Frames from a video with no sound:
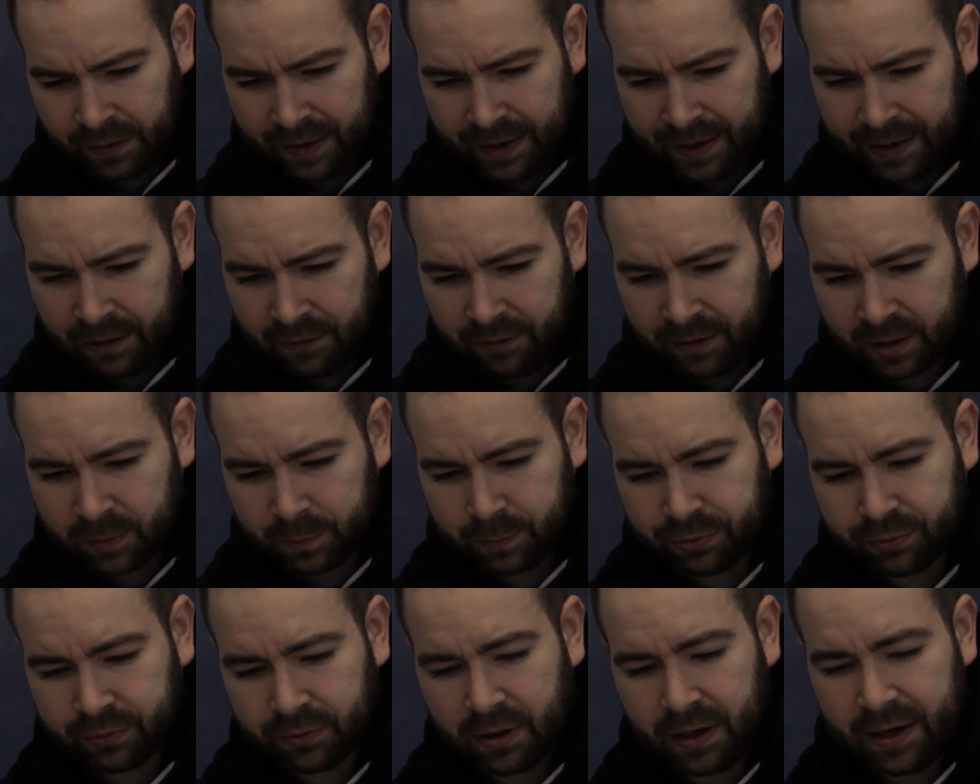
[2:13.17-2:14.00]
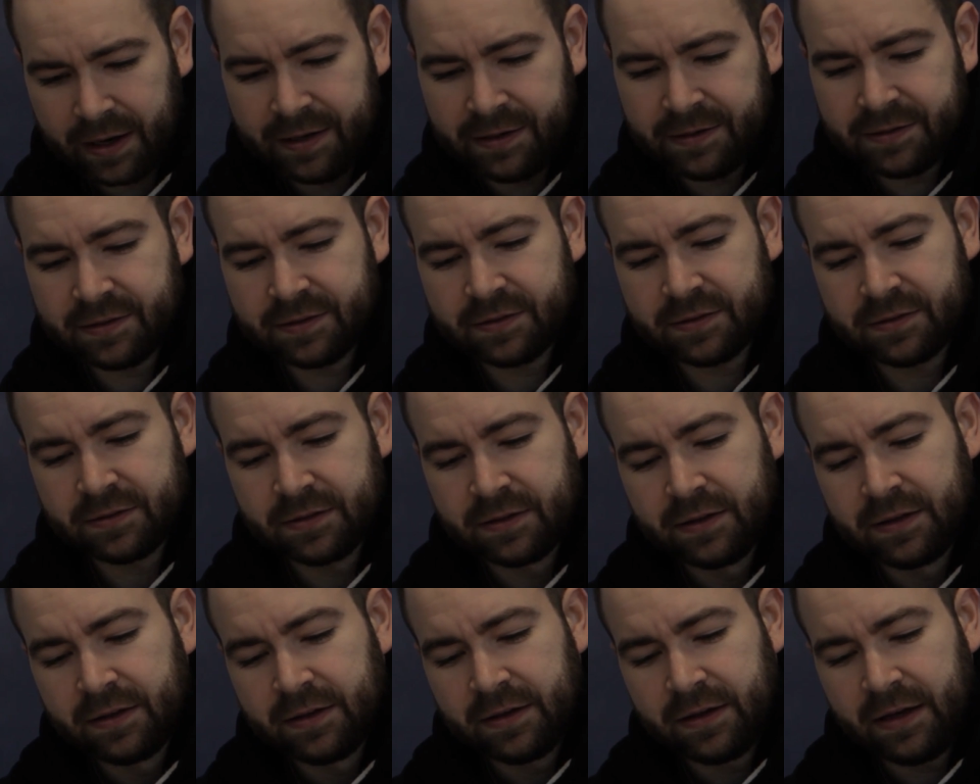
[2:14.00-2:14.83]
Eric Price
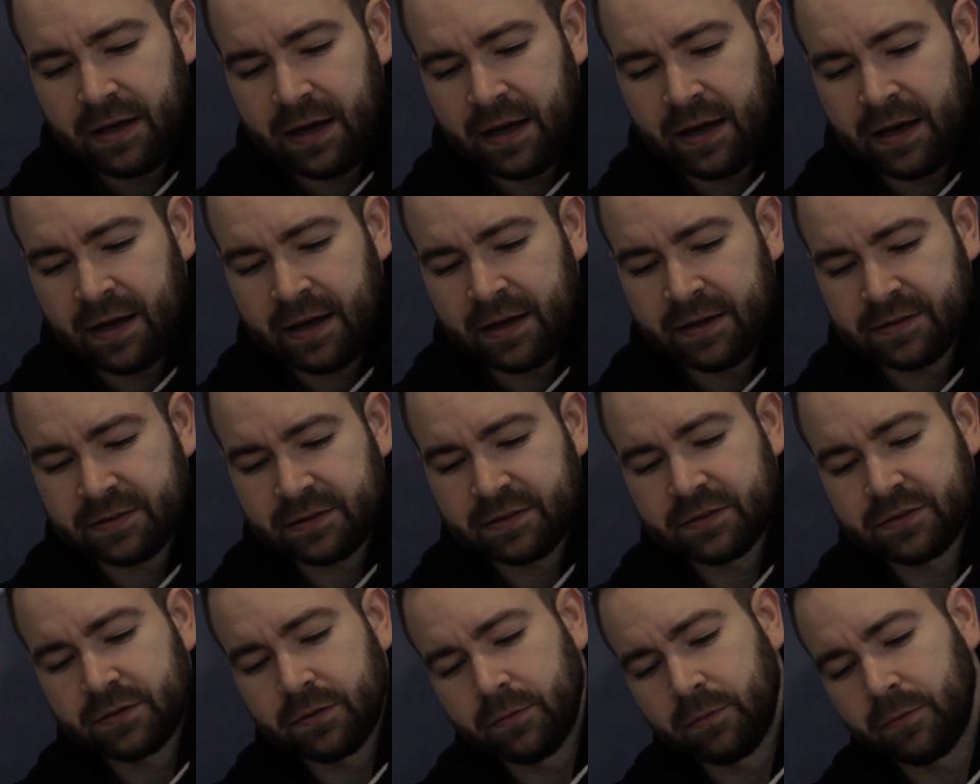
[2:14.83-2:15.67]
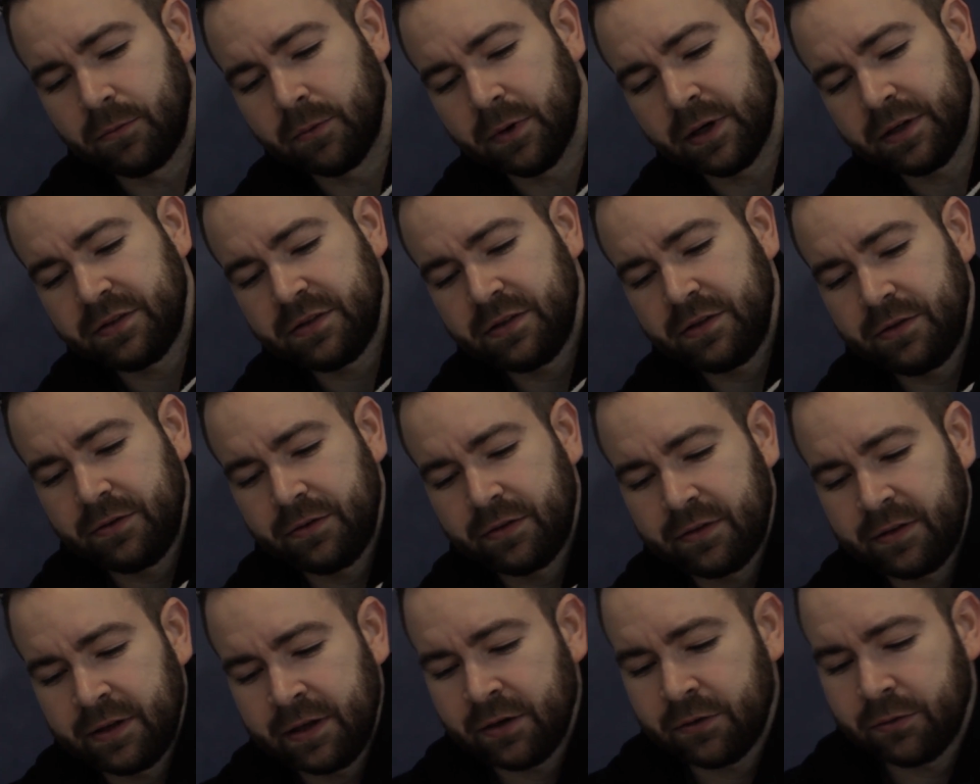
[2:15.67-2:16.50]
asks, what do you
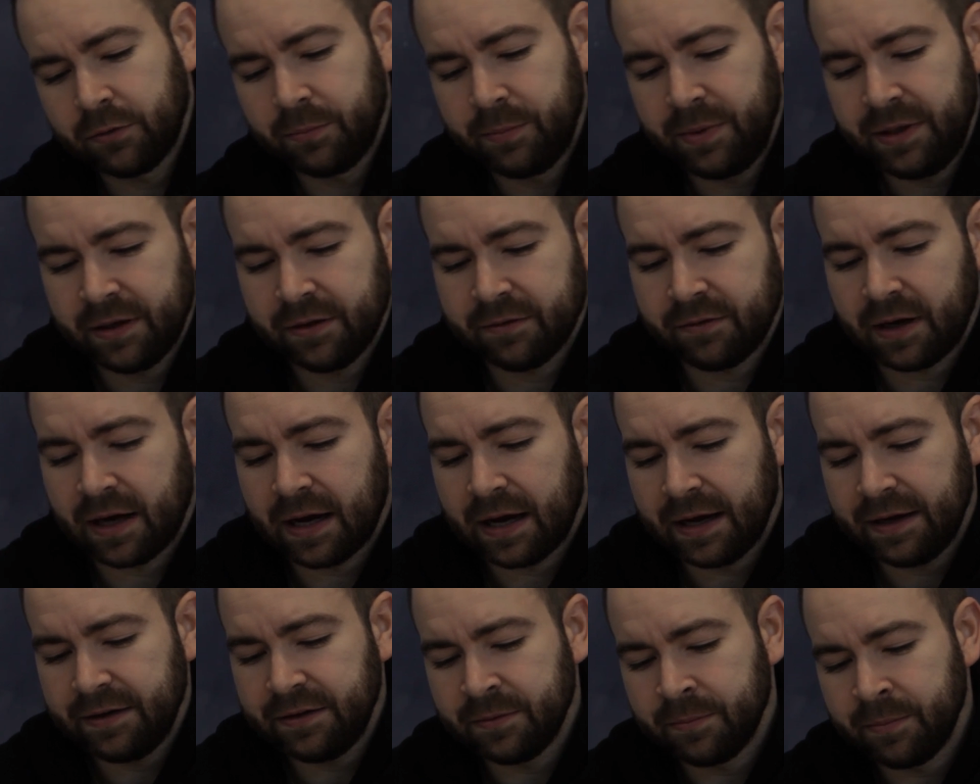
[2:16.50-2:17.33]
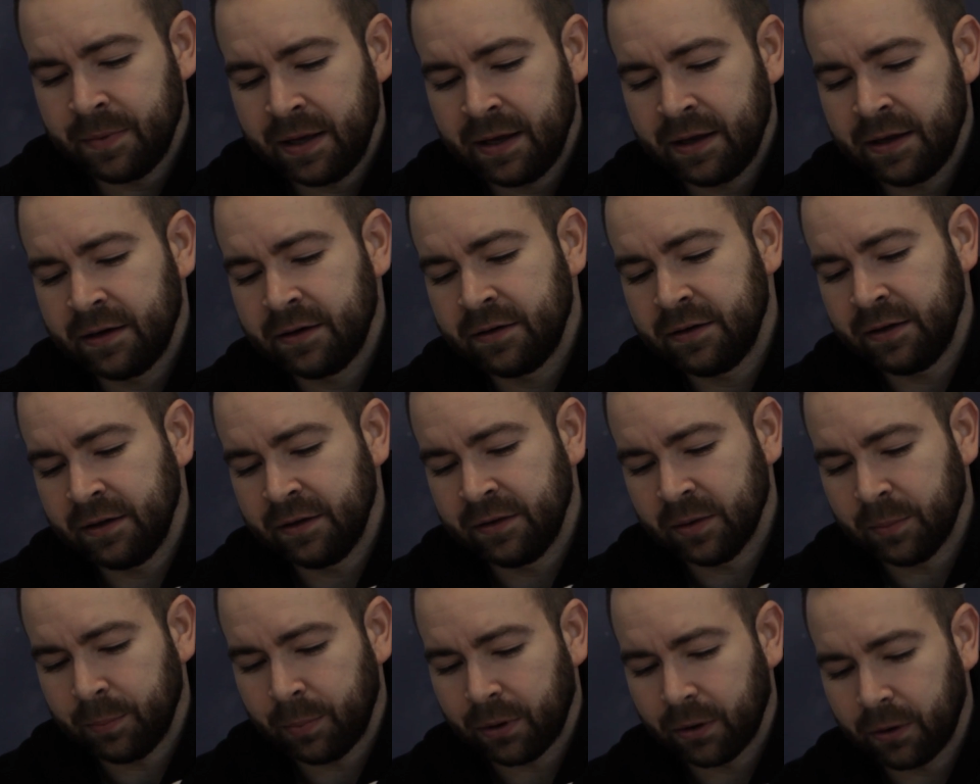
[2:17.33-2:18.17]
think will be of high demand
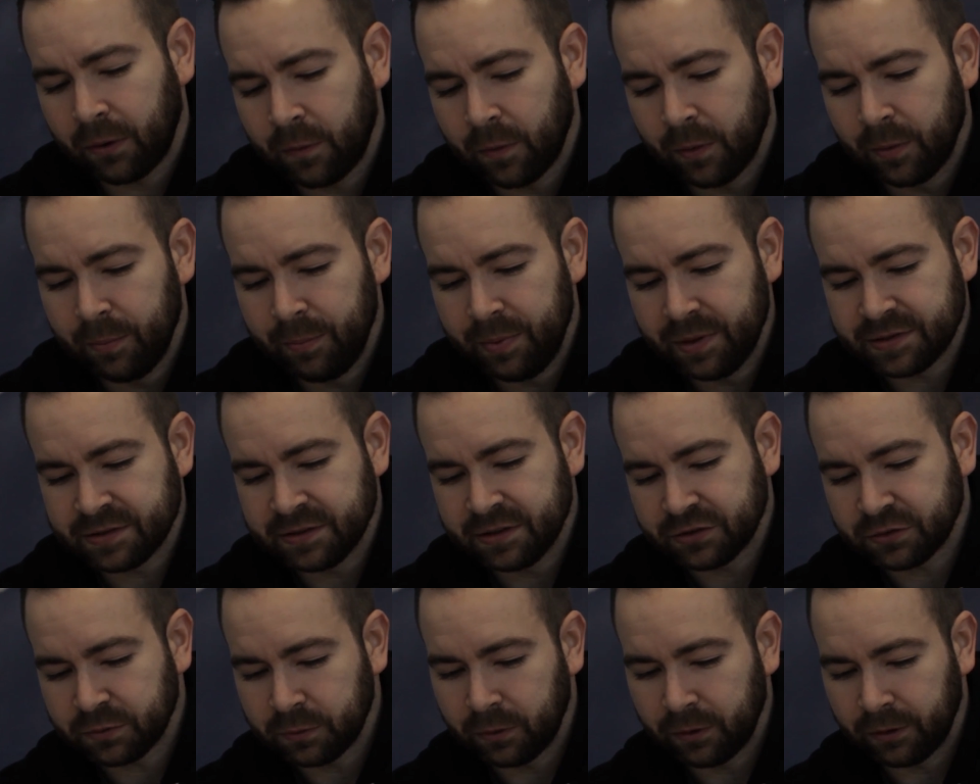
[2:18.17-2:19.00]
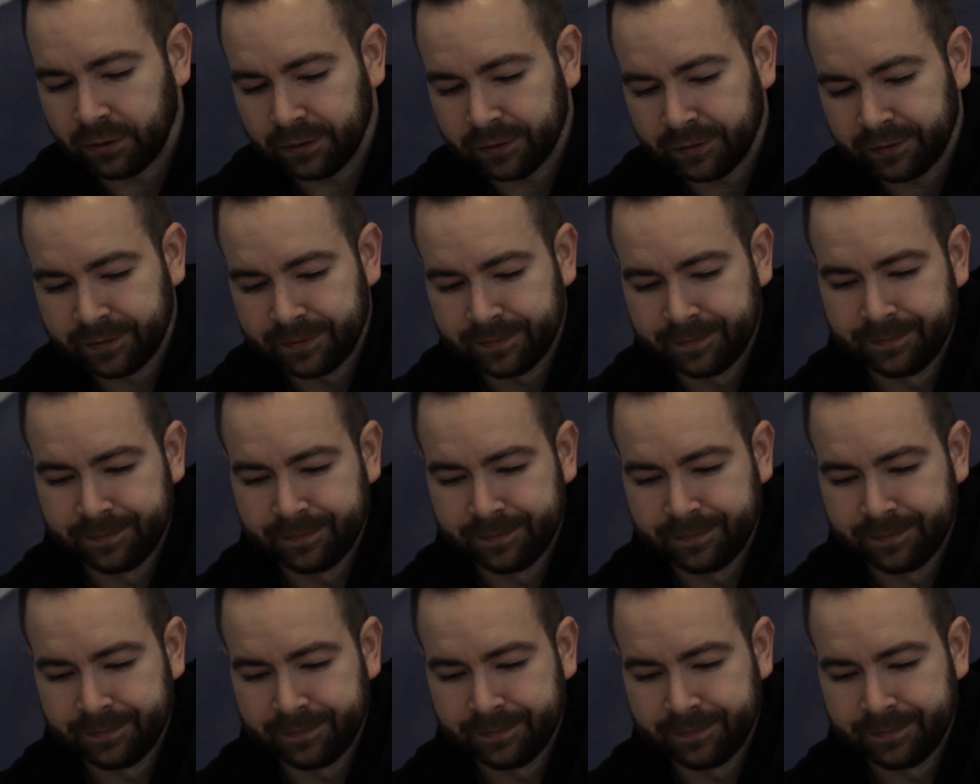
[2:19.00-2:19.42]
in the parkour business world?